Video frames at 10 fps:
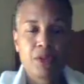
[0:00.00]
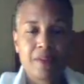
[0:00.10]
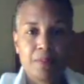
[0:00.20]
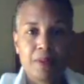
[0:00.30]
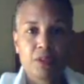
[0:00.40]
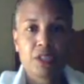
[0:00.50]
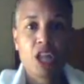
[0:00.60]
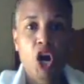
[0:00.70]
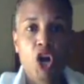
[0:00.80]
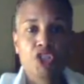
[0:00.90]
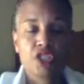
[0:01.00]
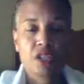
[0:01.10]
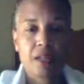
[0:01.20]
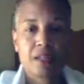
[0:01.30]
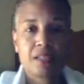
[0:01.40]
you have to build a large
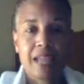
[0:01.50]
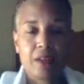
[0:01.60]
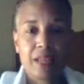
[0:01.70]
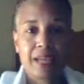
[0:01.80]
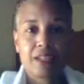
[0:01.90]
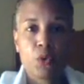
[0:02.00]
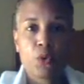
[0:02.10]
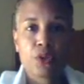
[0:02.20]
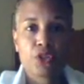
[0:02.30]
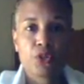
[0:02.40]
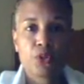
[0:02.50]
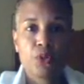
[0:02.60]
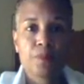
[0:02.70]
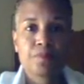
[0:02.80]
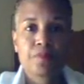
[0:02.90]
downline in order
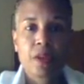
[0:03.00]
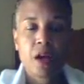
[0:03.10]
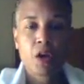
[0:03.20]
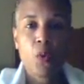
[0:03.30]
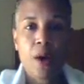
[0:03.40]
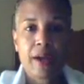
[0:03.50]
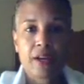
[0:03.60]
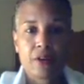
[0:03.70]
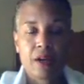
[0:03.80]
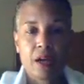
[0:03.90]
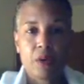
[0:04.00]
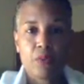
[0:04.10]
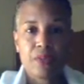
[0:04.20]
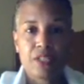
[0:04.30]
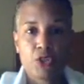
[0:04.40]
to acquire
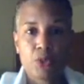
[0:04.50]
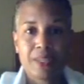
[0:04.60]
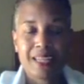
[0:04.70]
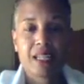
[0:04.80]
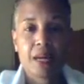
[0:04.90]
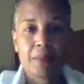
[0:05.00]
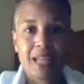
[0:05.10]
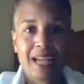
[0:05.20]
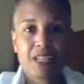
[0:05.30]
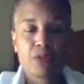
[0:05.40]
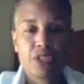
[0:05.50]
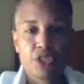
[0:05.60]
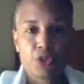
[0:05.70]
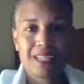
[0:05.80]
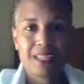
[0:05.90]
residual income, a nice
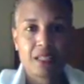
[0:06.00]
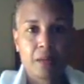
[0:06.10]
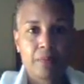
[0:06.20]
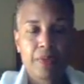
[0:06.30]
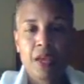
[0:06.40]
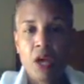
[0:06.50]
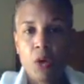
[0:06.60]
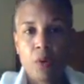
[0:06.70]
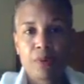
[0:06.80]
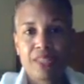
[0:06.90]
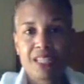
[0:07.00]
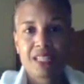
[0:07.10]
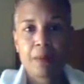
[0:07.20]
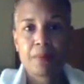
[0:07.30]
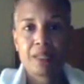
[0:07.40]
residual income. Well, with this
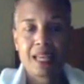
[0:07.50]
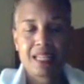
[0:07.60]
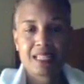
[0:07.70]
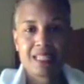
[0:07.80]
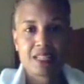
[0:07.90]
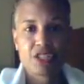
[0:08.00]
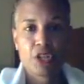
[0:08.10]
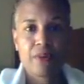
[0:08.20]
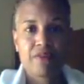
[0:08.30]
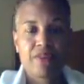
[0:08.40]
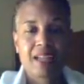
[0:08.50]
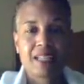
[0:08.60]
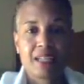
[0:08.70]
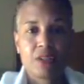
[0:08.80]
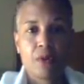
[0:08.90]
company, that is not so. In
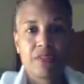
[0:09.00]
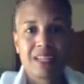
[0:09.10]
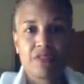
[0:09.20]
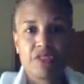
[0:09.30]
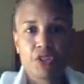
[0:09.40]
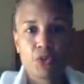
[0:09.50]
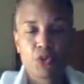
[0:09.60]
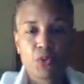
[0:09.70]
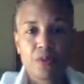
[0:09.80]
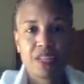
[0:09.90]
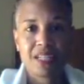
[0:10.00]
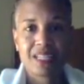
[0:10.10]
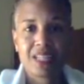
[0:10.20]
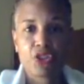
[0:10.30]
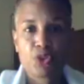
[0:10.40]
fact, I know of individuals who have done
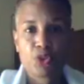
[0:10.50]
it in